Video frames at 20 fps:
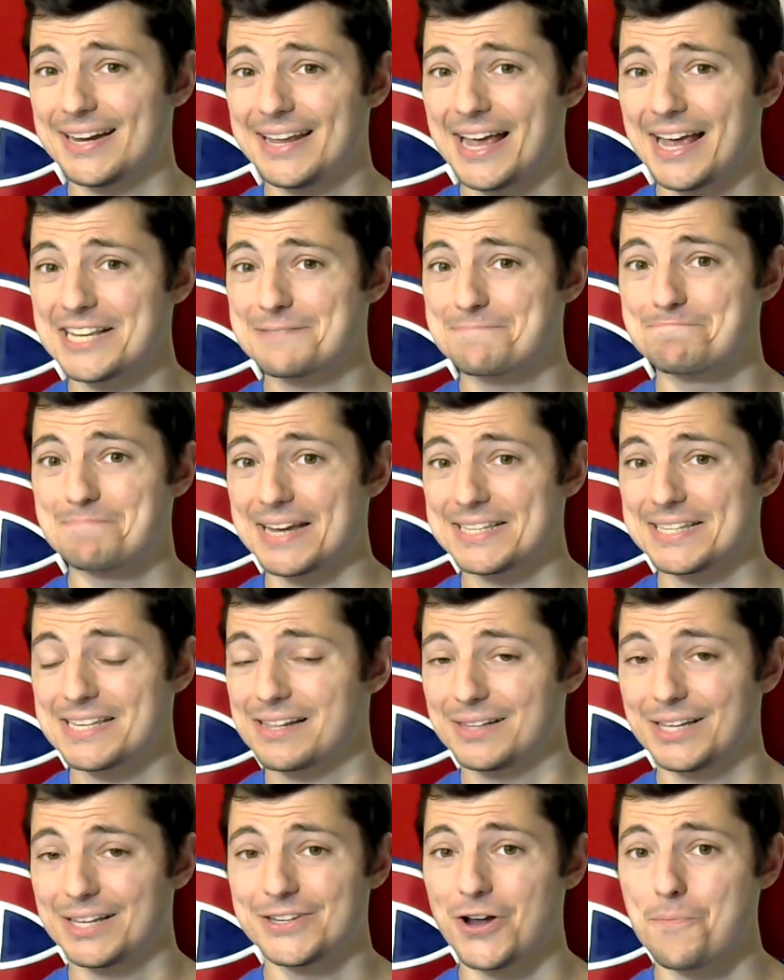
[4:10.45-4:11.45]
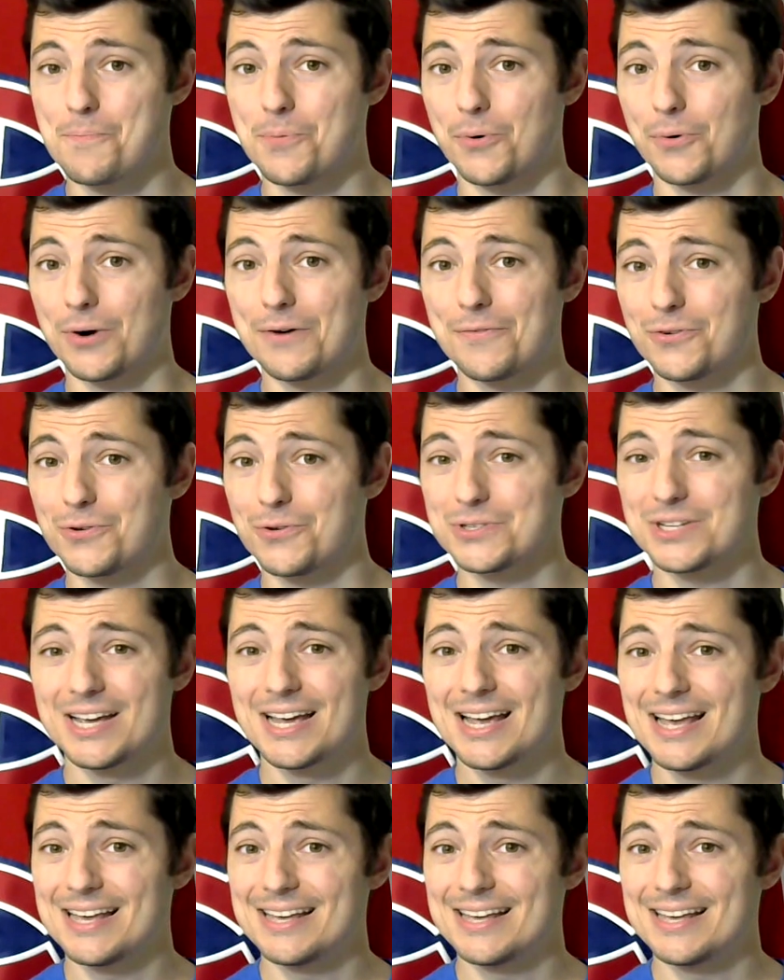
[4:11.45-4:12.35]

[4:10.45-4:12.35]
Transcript: and he has basically no peripherals.